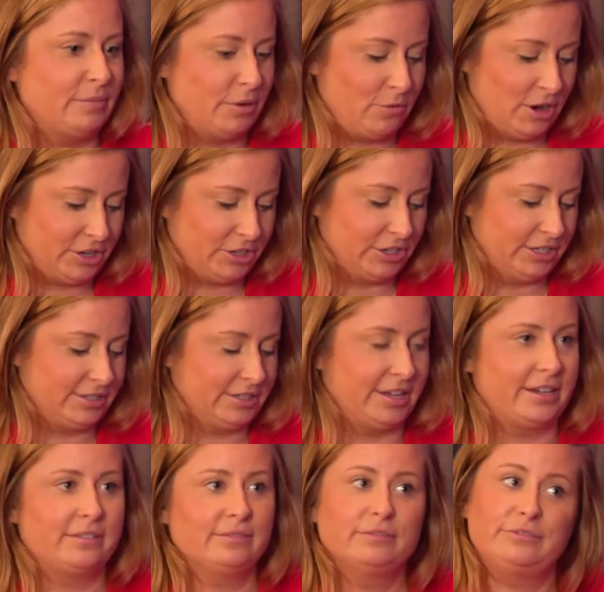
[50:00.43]
at my watch and it's
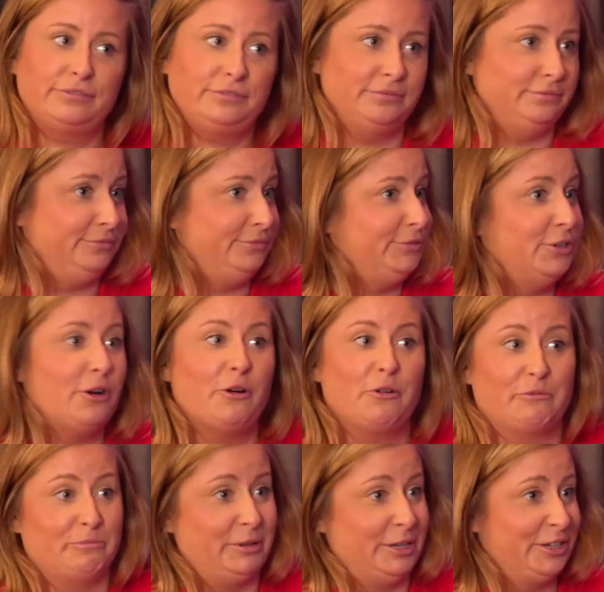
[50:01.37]
like,
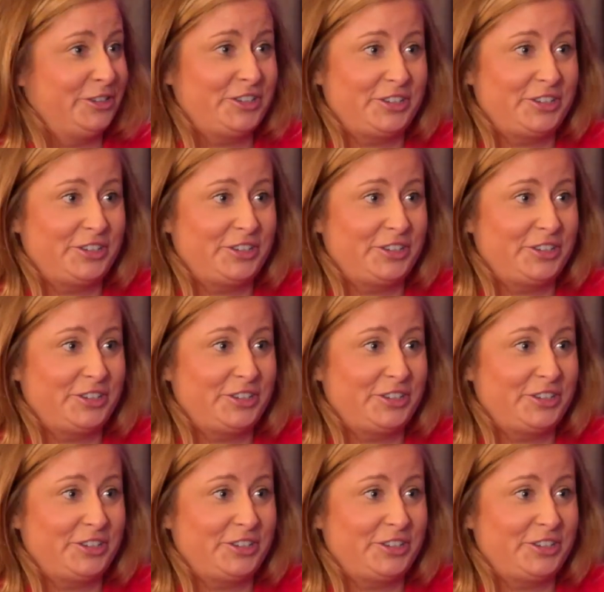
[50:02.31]
no, bitch.